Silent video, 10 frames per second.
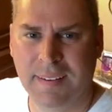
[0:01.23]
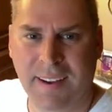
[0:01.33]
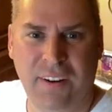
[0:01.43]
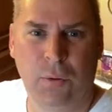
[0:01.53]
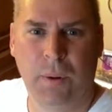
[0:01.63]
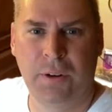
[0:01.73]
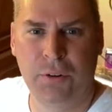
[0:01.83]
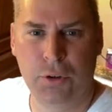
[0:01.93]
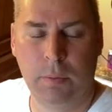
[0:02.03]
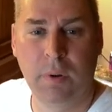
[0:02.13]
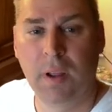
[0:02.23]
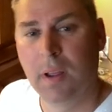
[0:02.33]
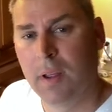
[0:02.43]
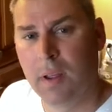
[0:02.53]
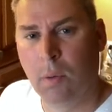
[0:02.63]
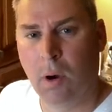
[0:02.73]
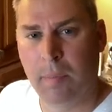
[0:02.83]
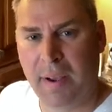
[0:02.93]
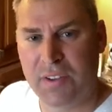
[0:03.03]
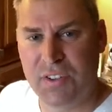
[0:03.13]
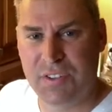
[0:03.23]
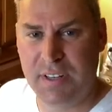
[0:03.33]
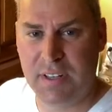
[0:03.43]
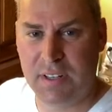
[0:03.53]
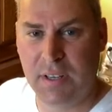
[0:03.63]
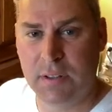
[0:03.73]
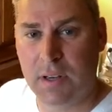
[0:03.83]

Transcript: Hey everyone, YouTube. Welcome back to CCTT.